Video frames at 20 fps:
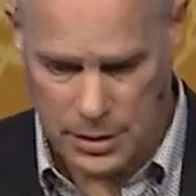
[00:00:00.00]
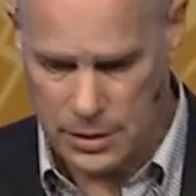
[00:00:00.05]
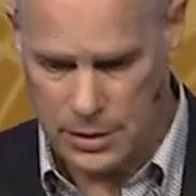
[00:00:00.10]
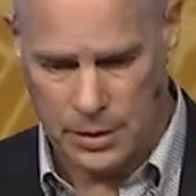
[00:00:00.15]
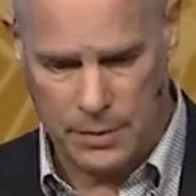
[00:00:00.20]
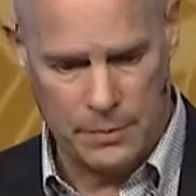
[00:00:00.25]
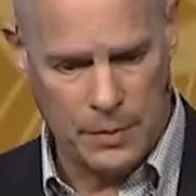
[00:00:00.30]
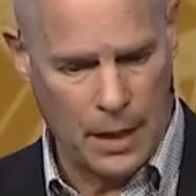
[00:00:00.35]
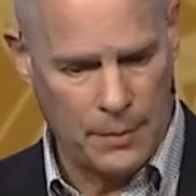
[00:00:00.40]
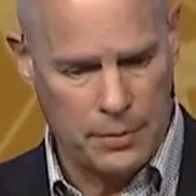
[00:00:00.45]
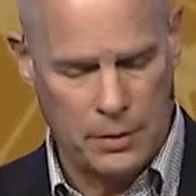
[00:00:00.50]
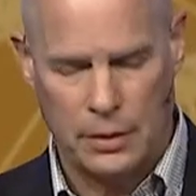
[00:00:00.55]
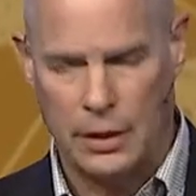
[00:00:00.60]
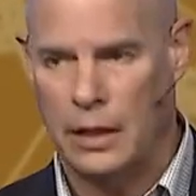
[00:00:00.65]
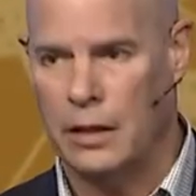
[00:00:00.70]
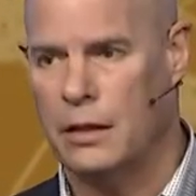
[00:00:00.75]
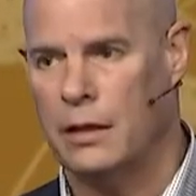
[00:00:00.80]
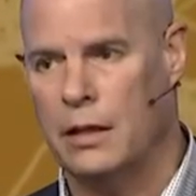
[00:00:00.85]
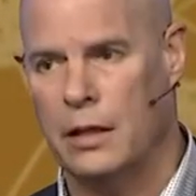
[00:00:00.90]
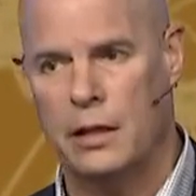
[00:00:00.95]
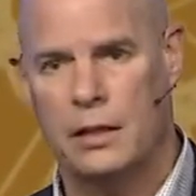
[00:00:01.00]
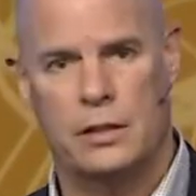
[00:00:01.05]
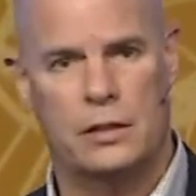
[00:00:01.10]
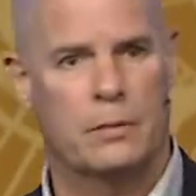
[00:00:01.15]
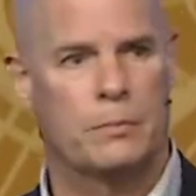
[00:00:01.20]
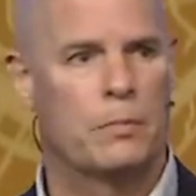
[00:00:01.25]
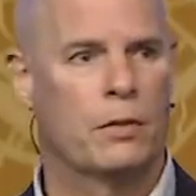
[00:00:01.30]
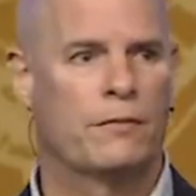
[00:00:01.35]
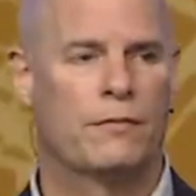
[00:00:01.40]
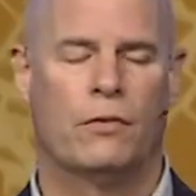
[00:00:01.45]
Is it popularity? Is
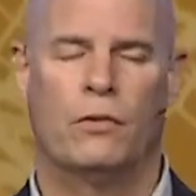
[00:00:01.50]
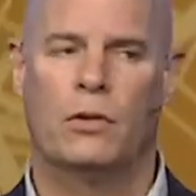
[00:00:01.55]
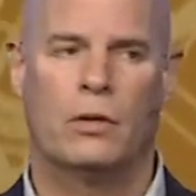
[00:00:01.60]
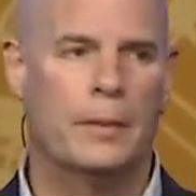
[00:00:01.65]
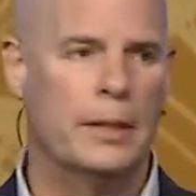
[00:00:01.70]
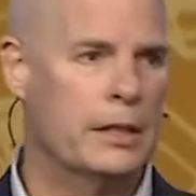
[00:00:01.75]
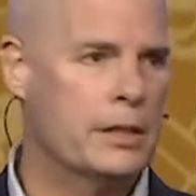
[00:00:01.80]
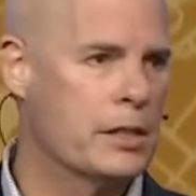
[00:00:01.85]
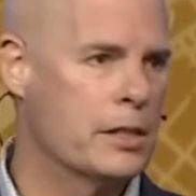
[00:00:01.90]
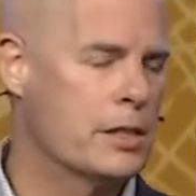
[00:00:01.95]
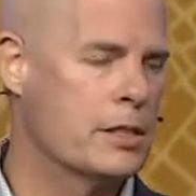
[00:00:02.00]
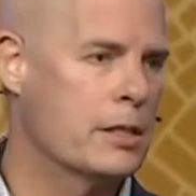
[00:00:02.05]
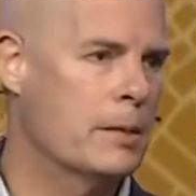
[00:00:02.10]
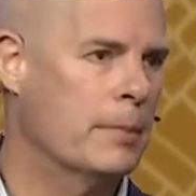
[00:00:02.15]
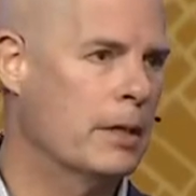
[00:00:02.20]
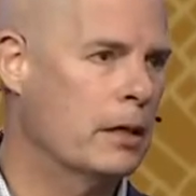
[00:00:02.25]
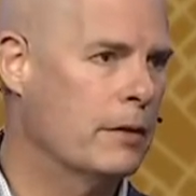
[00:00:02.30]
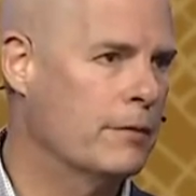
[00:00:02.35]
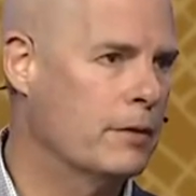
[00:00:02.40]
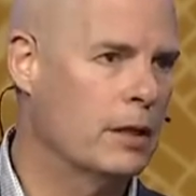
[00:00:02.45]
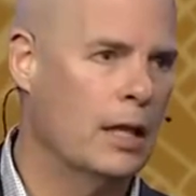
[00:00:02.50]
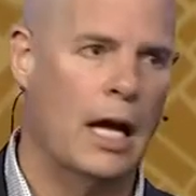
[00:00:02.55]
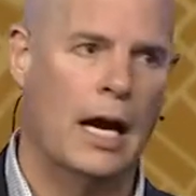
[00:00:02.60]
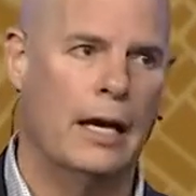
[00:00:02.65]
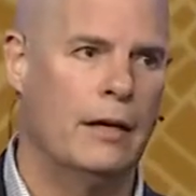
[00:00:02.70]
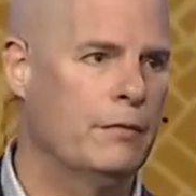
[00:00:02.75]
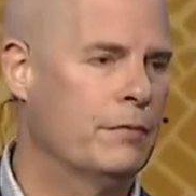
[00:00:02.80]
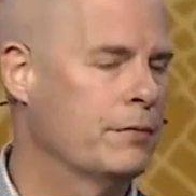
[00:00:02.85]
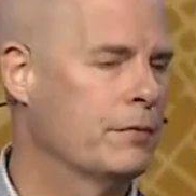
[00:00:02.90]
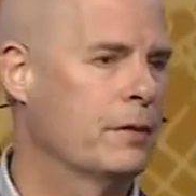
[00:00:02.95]
it performance in some area of your
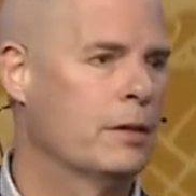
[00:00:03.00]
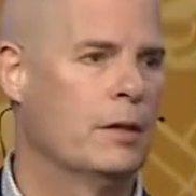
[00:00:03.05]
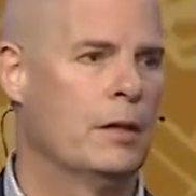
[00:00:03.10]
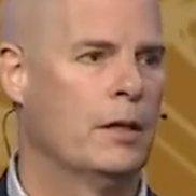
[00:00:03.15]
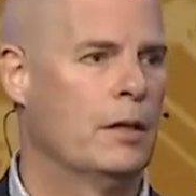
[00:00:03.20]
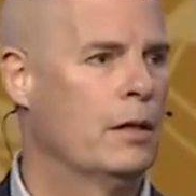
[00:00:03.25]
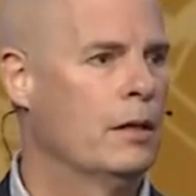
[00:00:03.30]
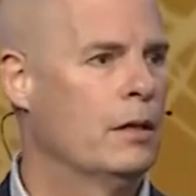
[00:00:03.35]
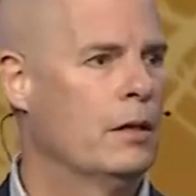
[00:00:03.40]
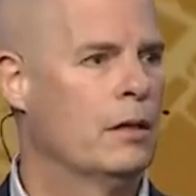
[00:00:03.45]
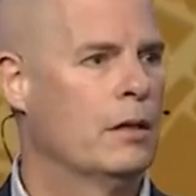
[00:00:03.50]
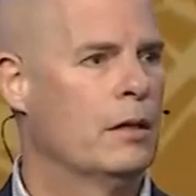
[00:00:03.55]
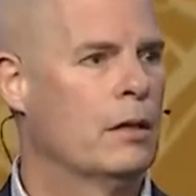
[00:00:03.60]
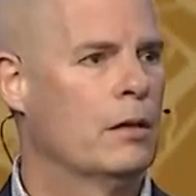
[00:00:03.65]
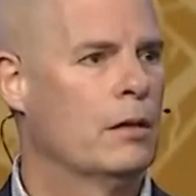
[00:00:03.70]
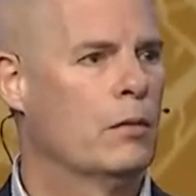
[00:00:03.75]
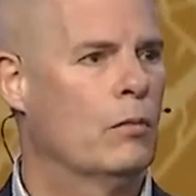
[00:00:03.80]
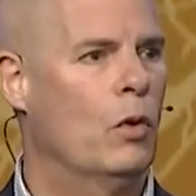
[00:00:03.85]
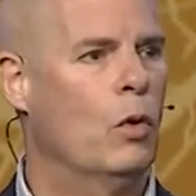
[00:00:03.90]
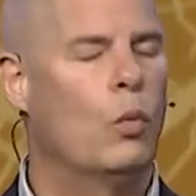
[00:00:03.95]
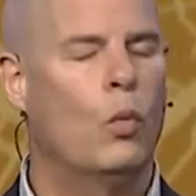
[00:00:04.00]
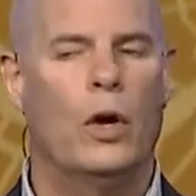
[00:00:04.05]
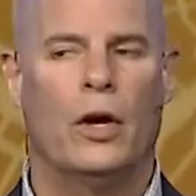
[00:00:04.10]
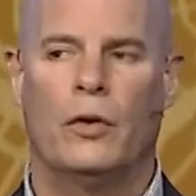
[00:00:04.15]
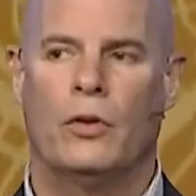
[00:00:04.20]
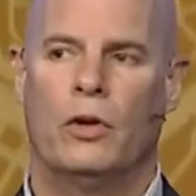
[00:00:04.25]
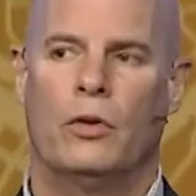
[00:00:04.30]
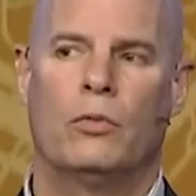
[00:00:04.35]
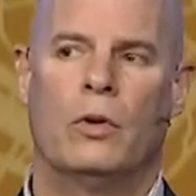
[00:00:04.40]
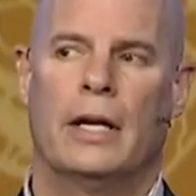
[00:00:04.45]
life? What well
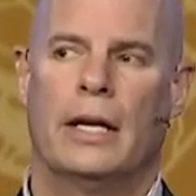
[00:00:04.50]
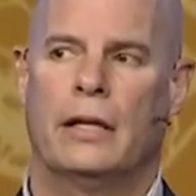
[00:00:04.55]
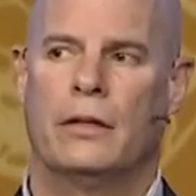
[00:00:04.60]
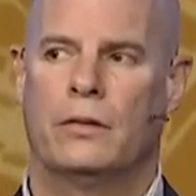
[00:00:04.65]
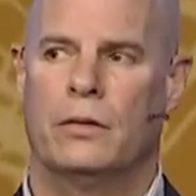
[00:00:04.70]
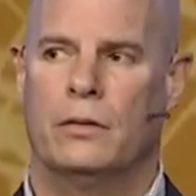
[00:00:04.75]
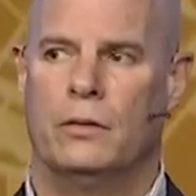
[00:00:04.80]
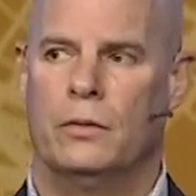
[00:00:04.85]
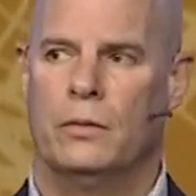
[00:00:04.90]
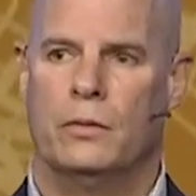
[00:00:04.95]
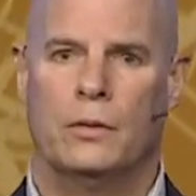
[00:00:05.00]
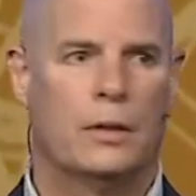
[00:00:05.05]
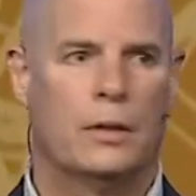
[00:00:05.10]
are you running to?